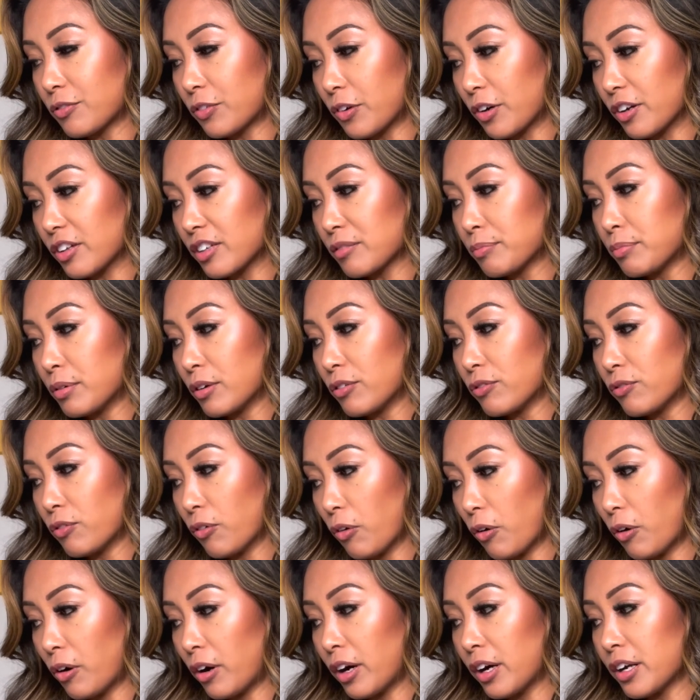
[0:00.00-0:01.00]
1st
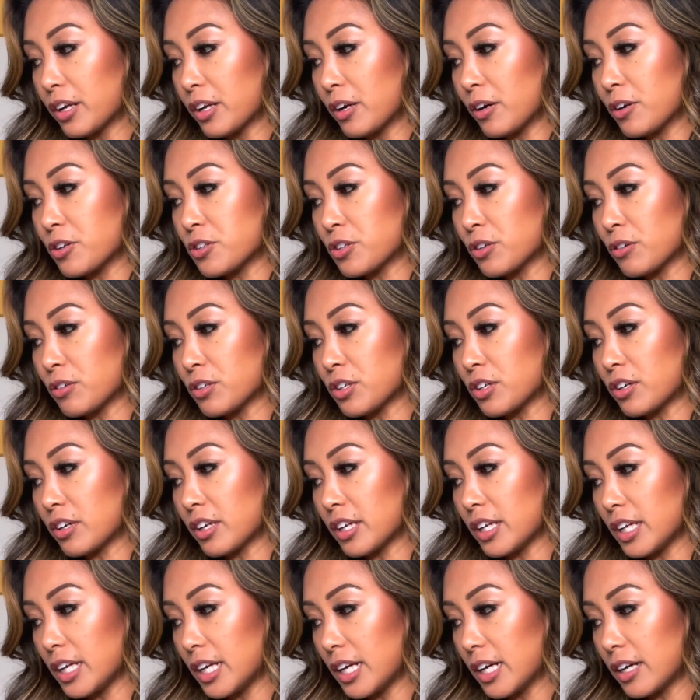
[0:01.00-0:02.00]
before your junior
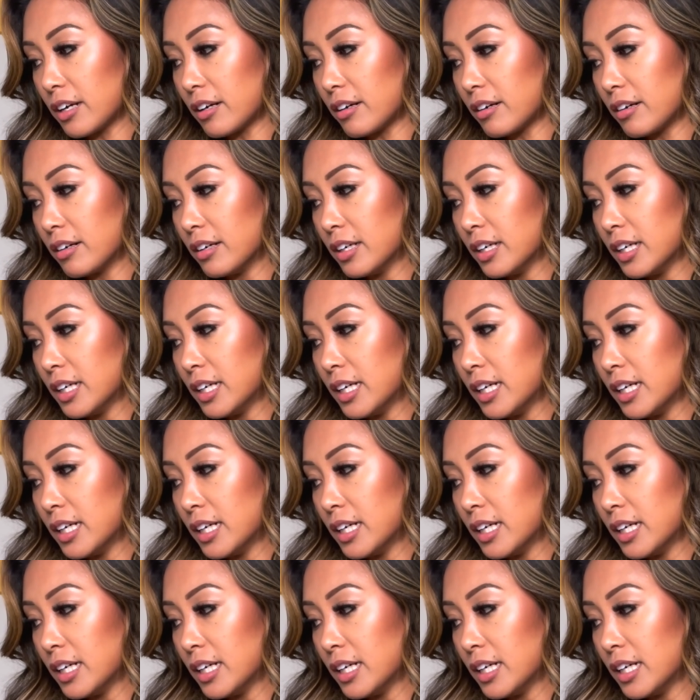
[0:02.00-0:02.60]
year.